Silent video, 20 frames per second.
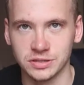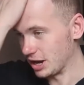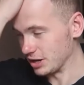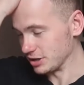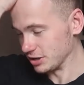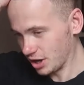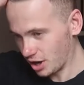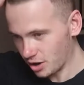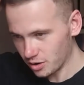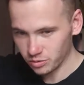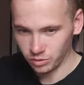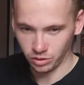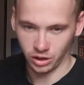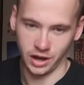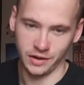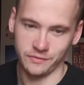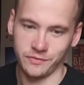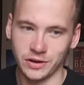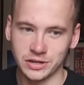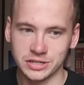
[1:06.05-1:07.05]
I know
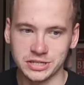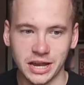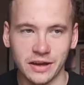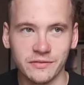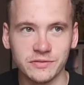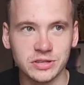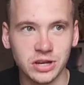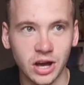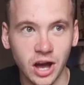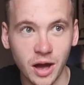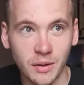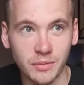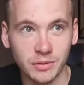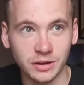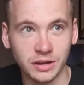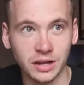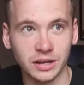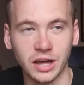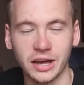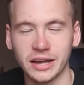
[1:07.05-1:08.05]
like if I just have time
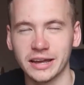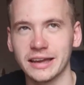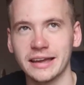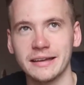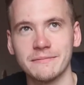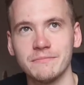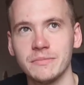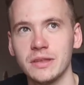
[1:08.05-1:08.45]
and I, like